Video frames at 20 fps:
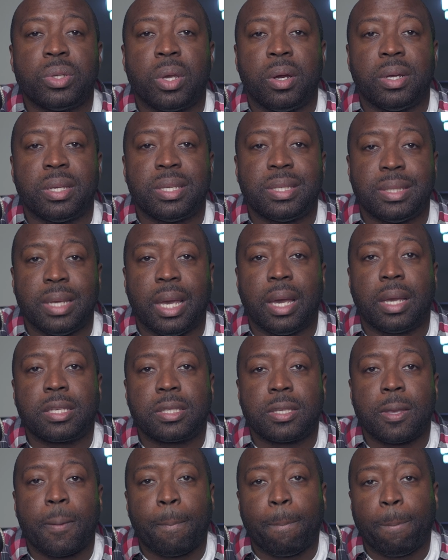are
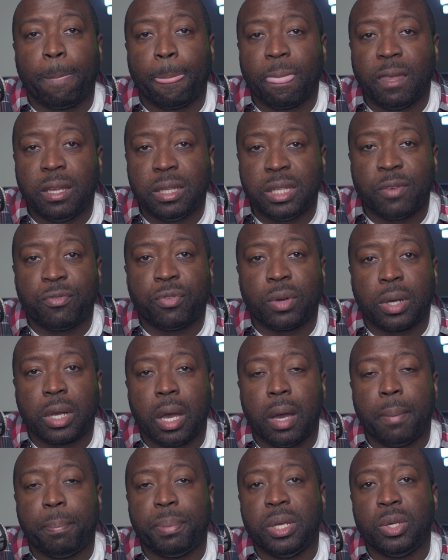6 different
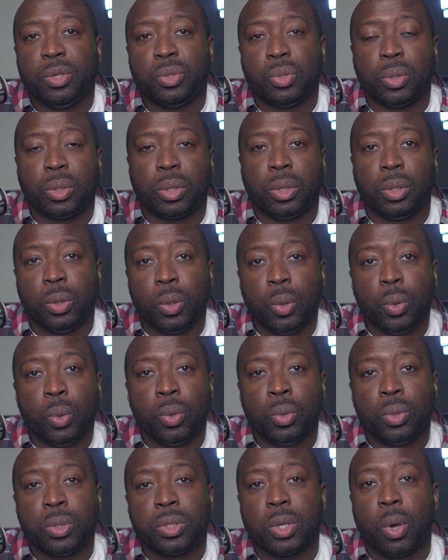companies you can
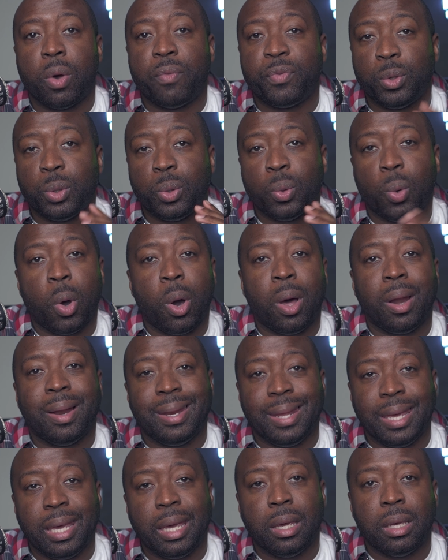use. So if you do all
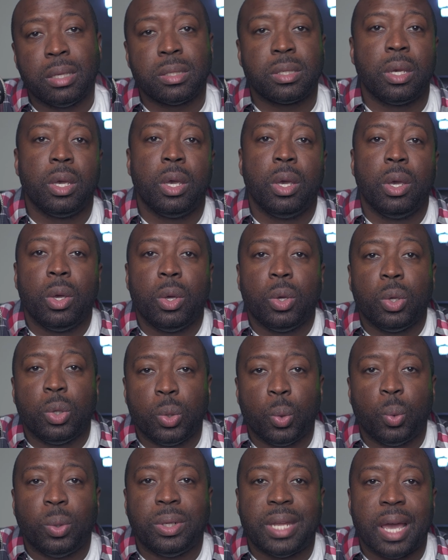of these,
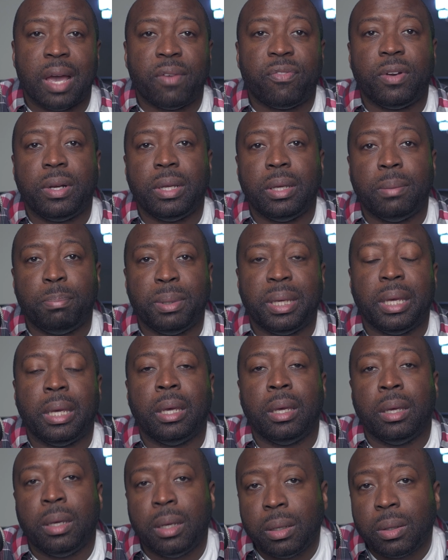you will definitely
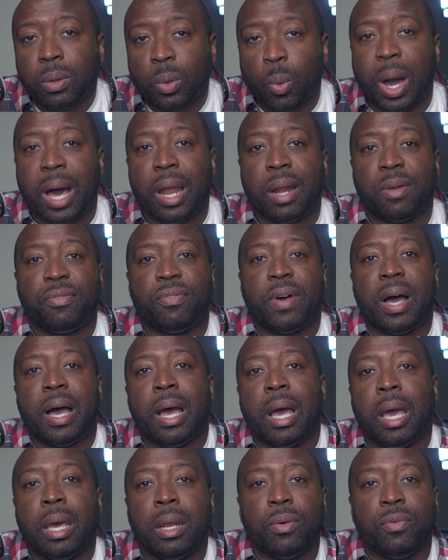be
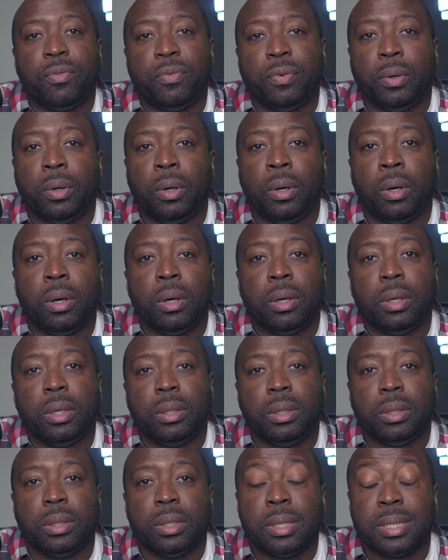qualified for
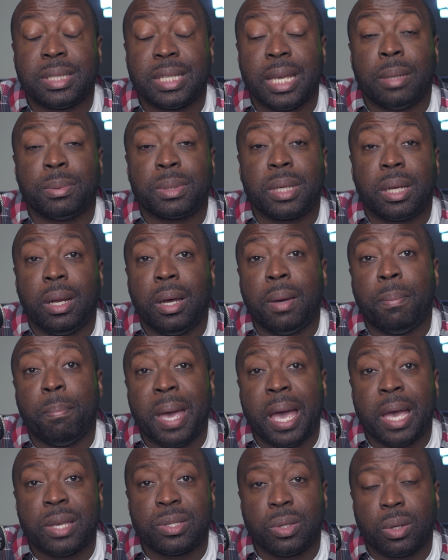the Sam's Club
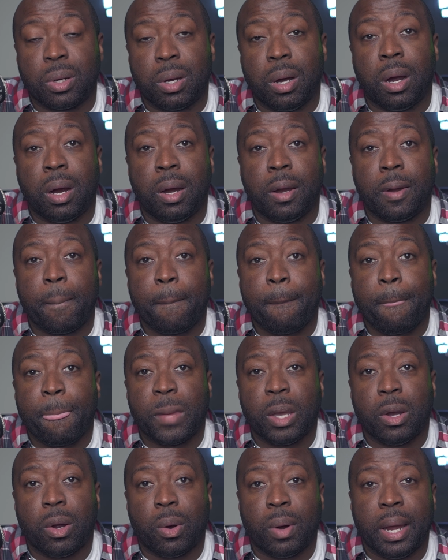MasterCard.
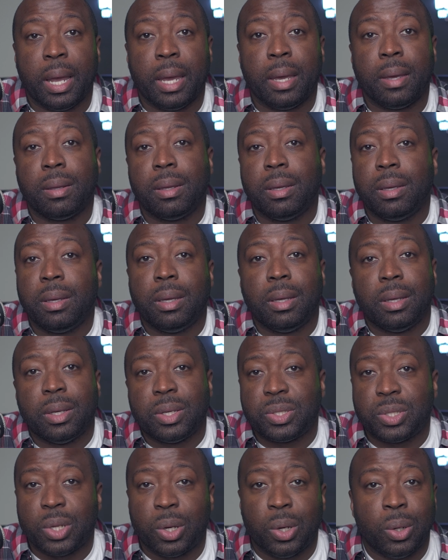All right.
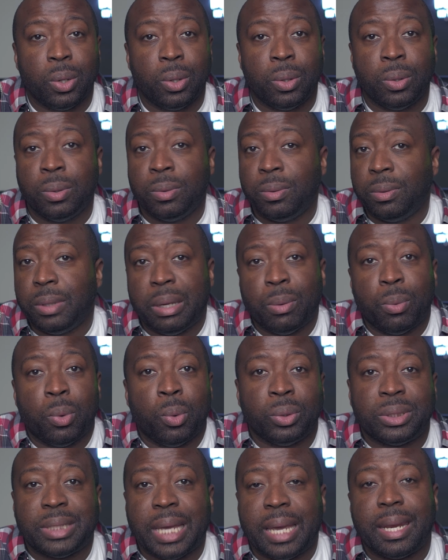So it
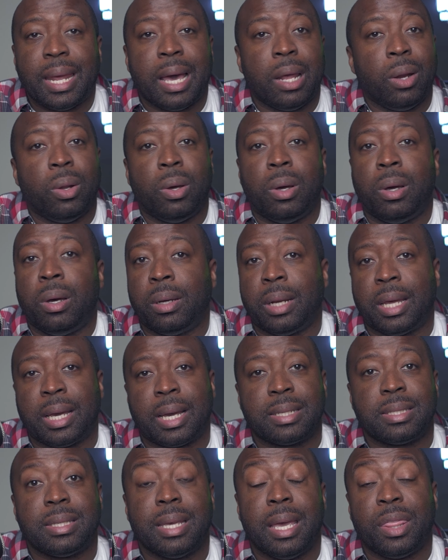won't take that long. Like
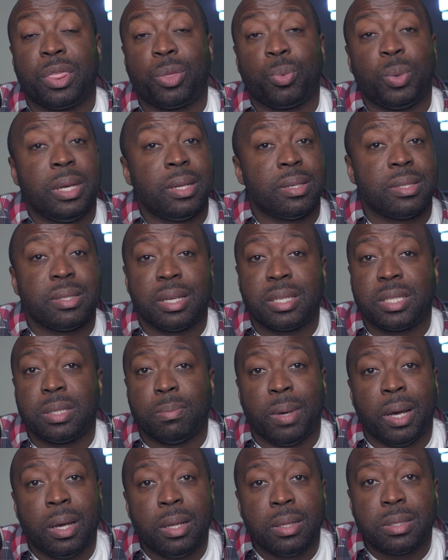I said, 3 to 6
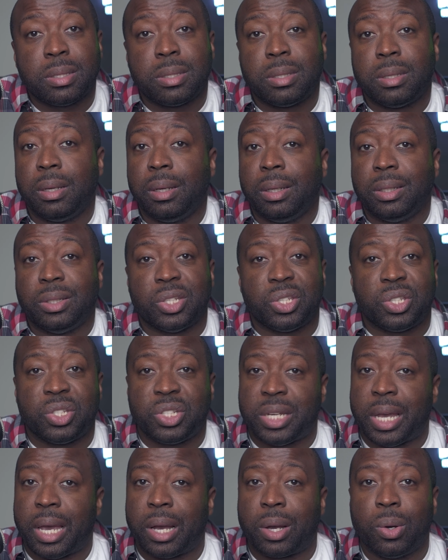months. Just
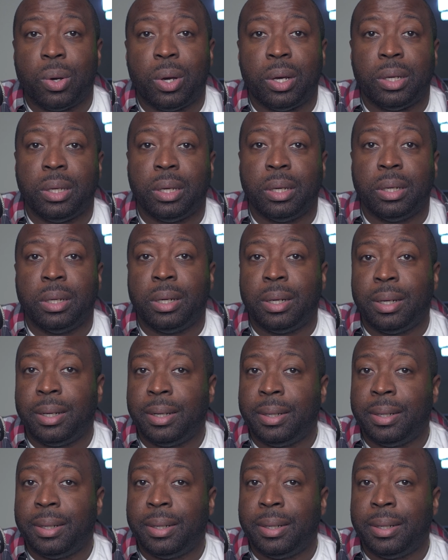check on your